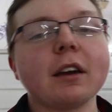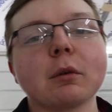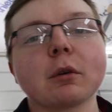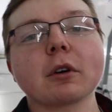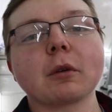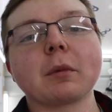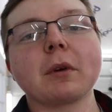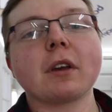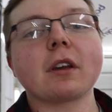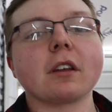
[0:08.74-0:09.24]
we're
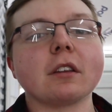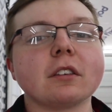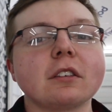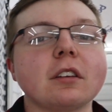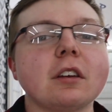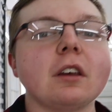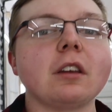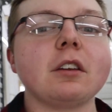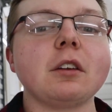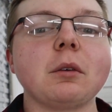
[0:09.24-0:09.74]
going to be
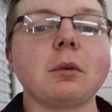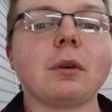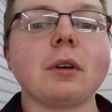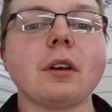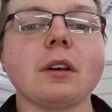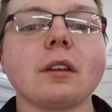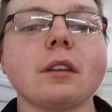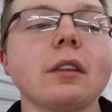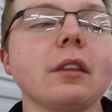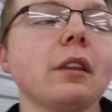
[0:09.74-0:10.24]

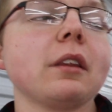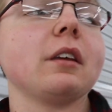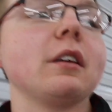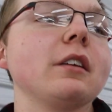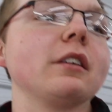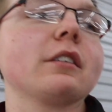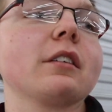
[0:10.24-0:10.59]
continuing the